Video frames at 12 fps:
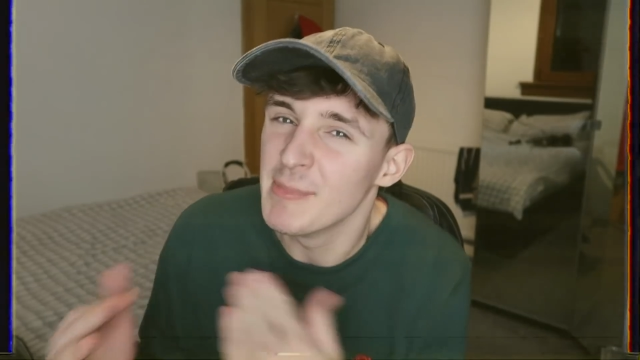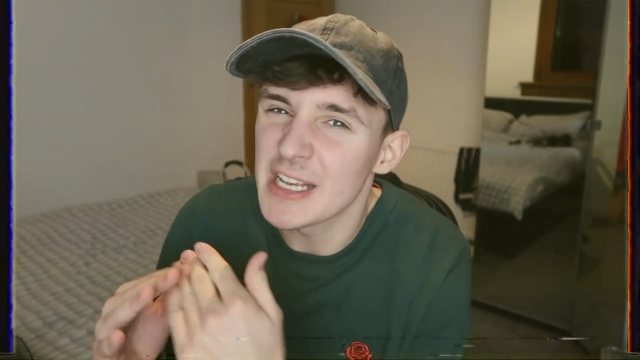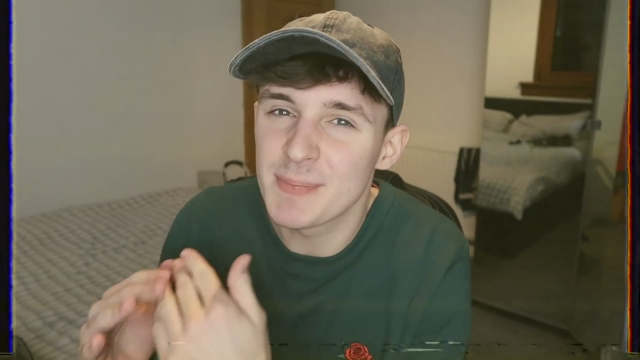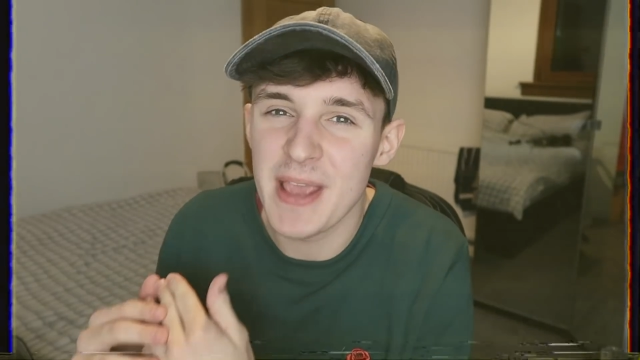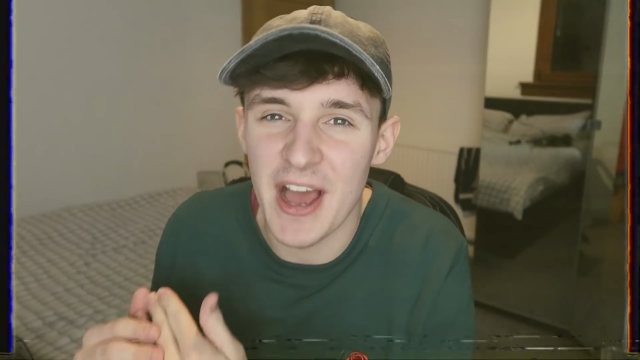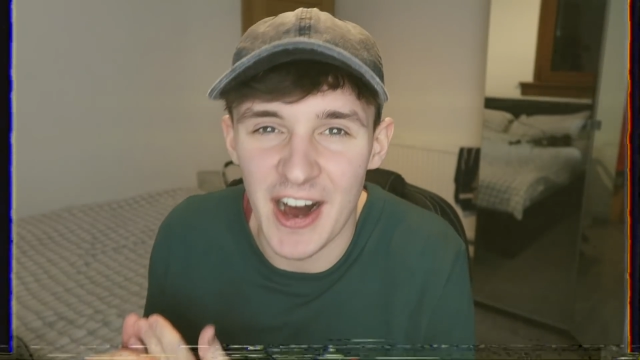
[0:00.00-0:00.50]
It
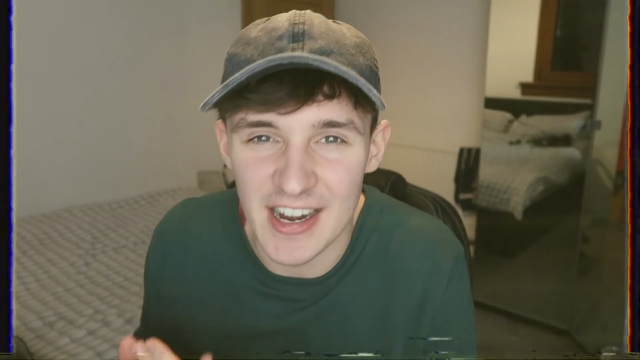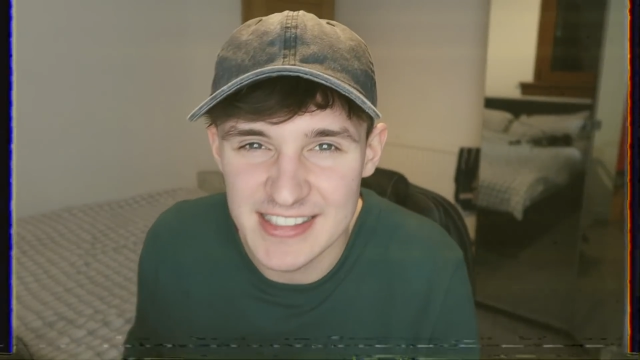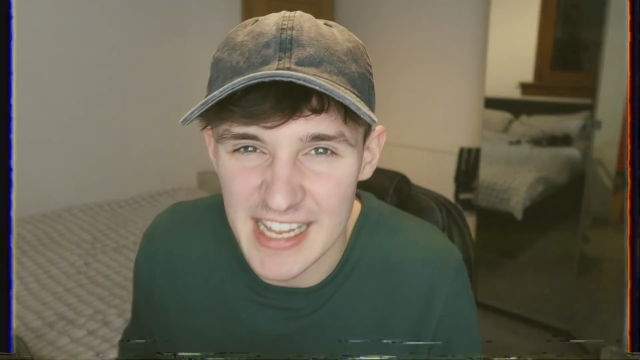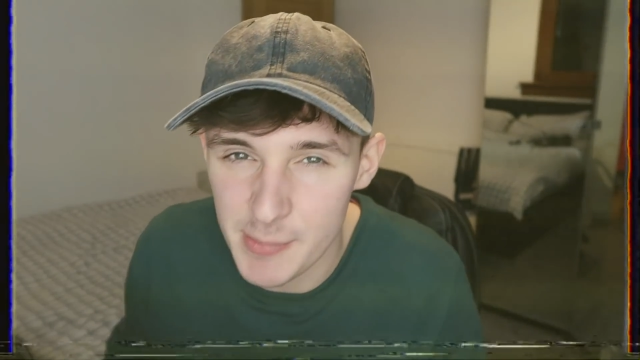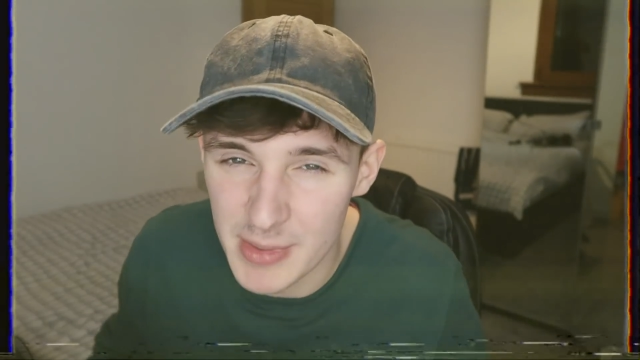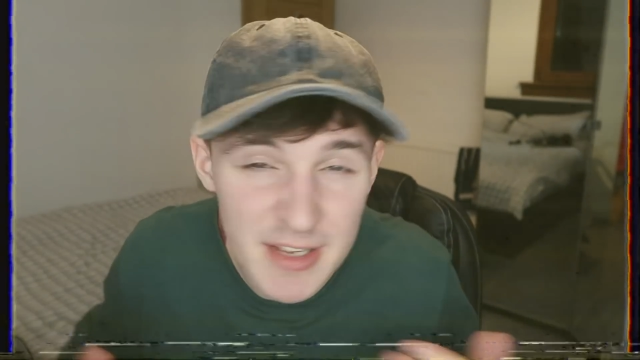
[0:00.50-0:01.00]
must be a
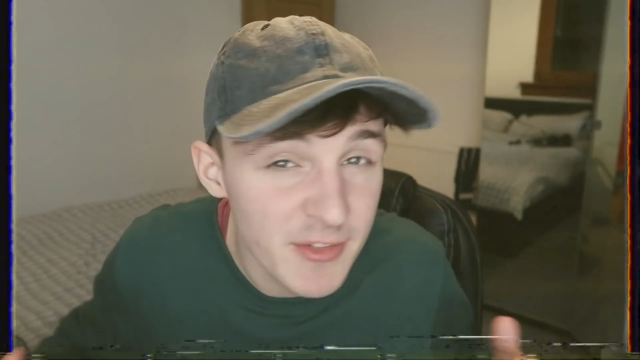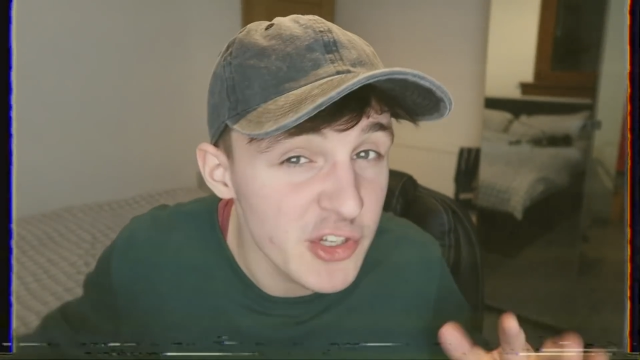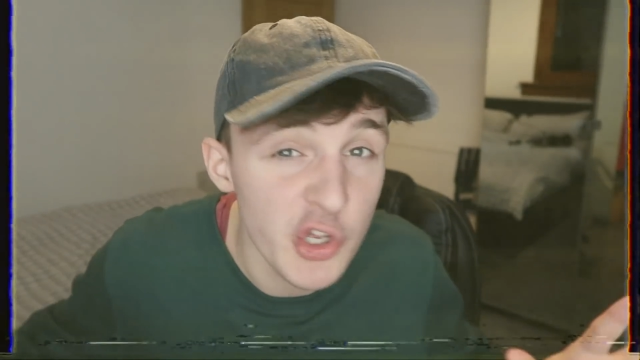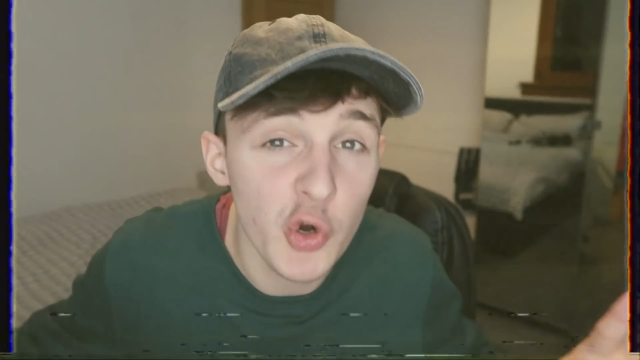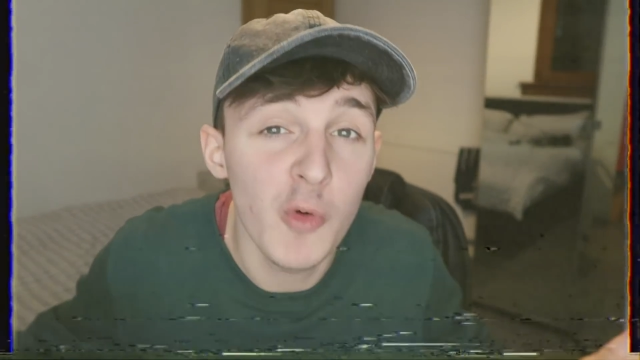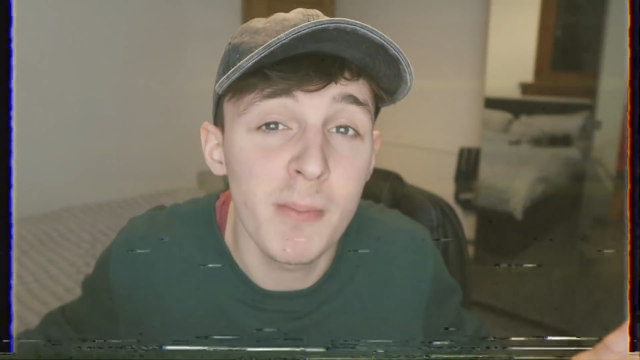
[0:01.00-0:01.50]
hard time when
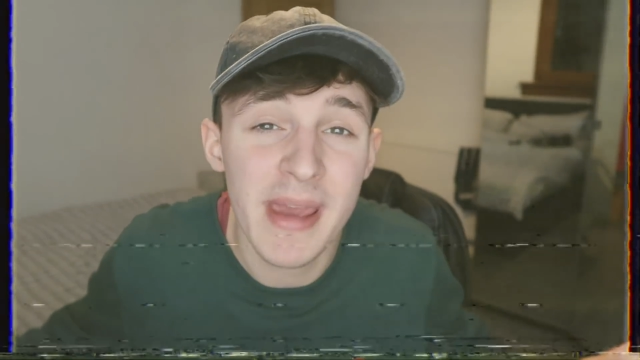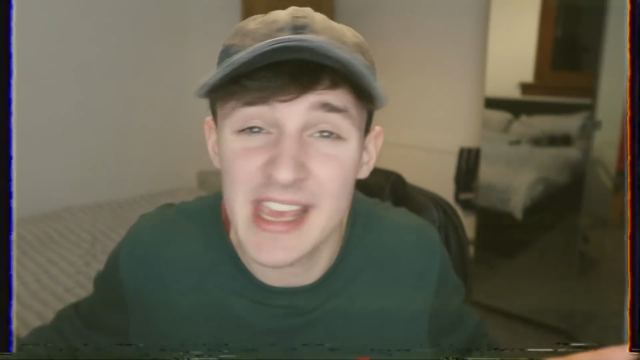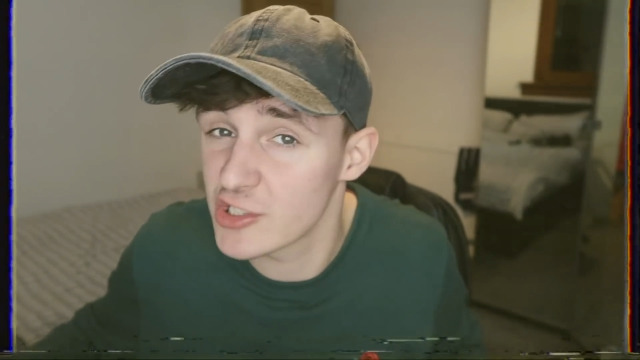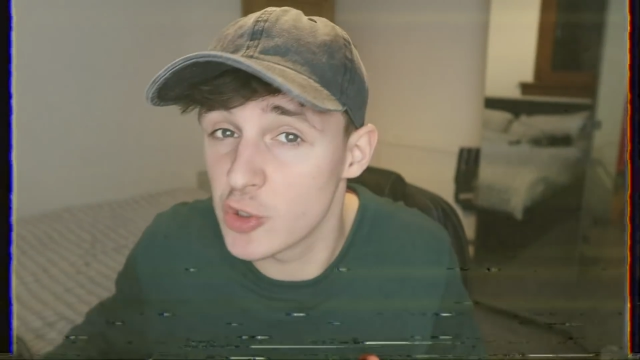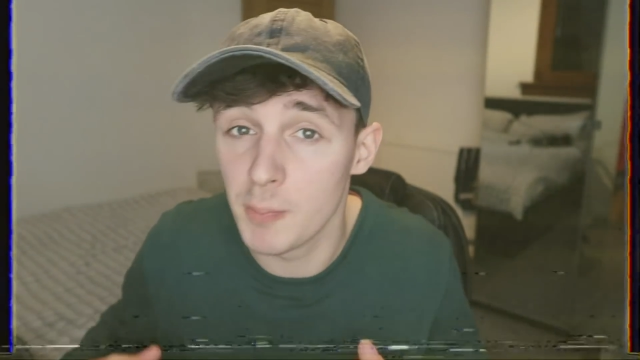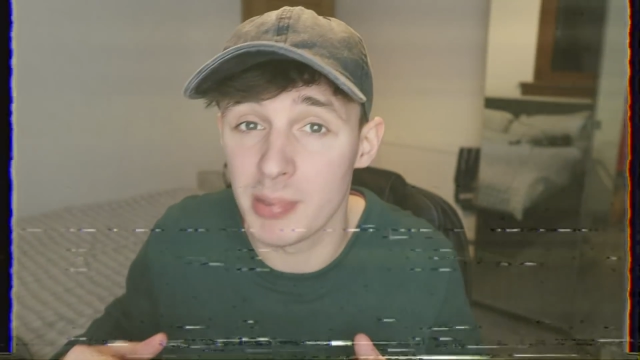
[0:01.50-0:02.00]
even your own
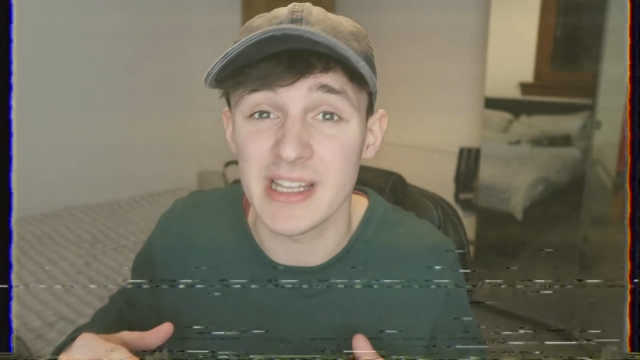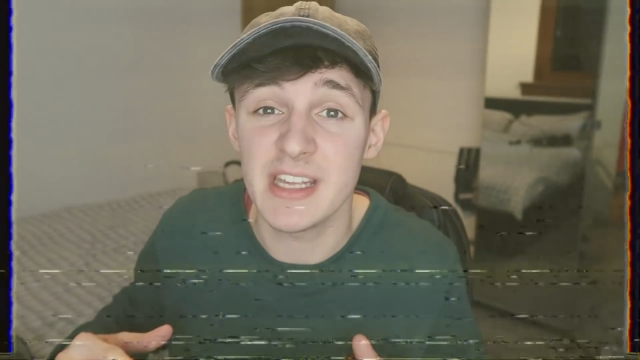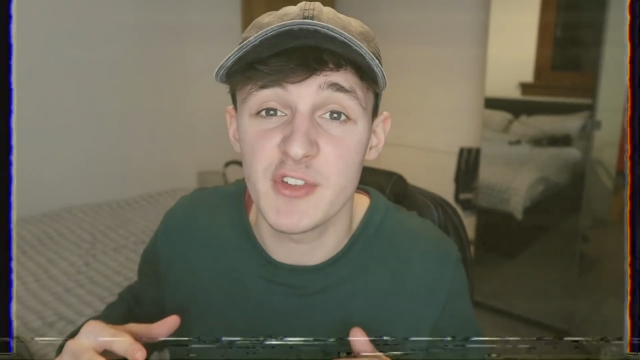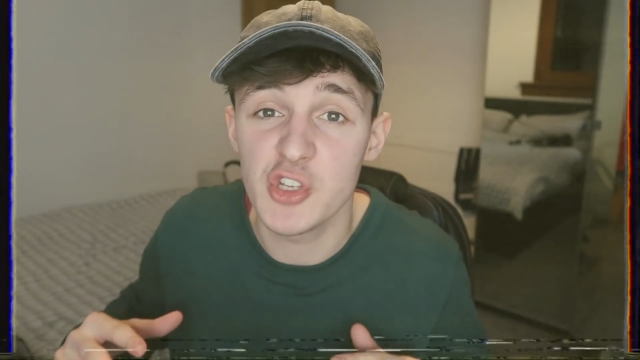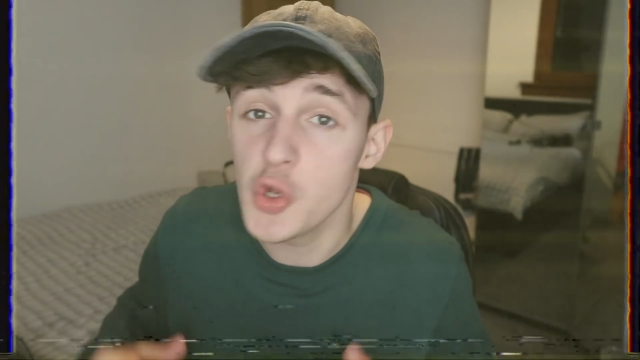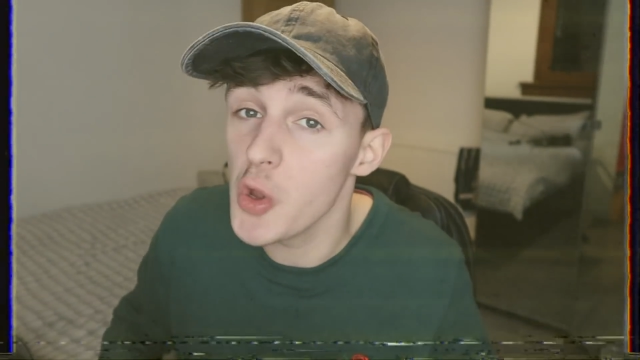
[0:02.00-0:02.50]
mates don't
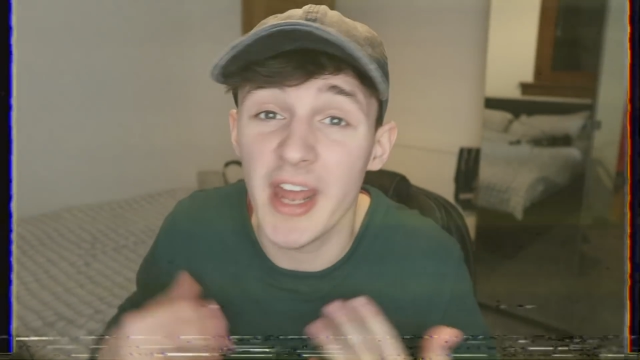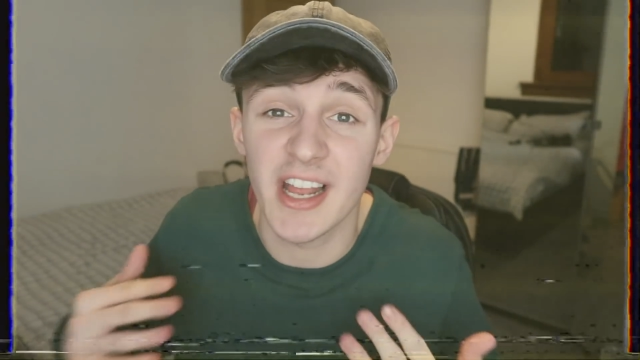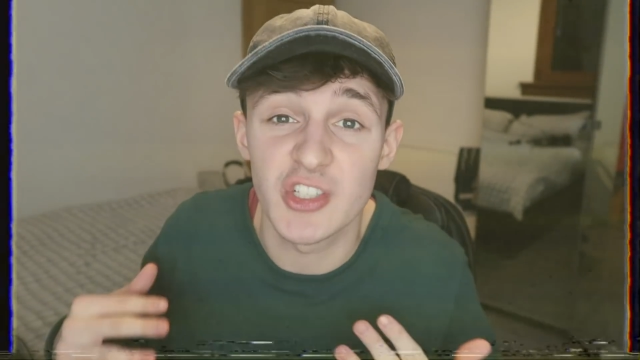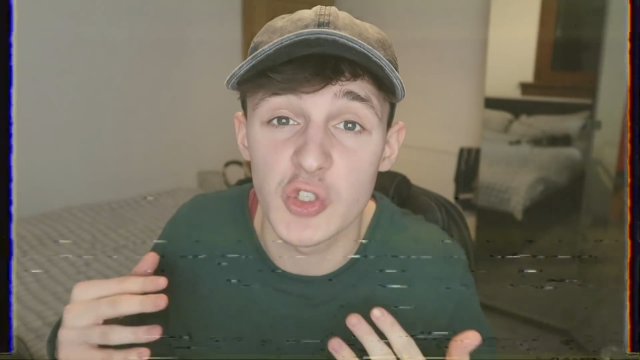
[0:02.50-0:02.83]
believe in you in a